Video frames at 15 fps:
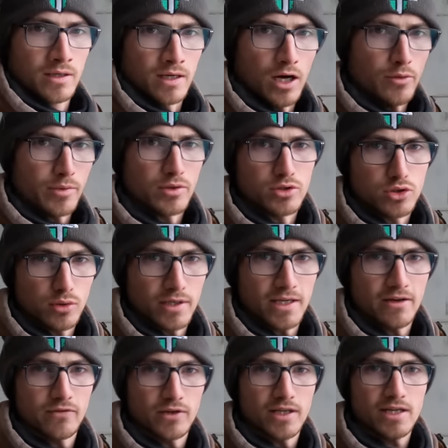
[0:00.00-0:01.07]
I hope you enjoyed
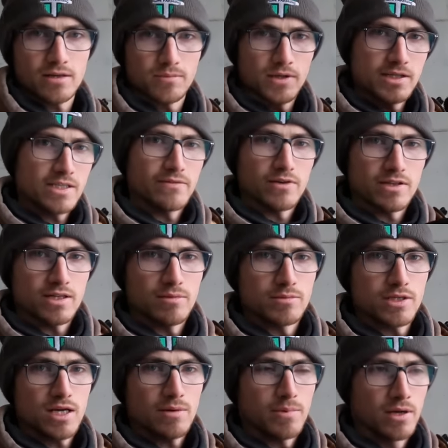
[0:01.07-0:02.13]
it. If you did, please give it a
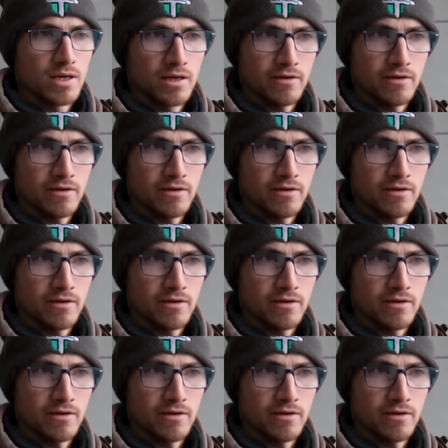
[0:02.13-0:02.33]
thumbs up.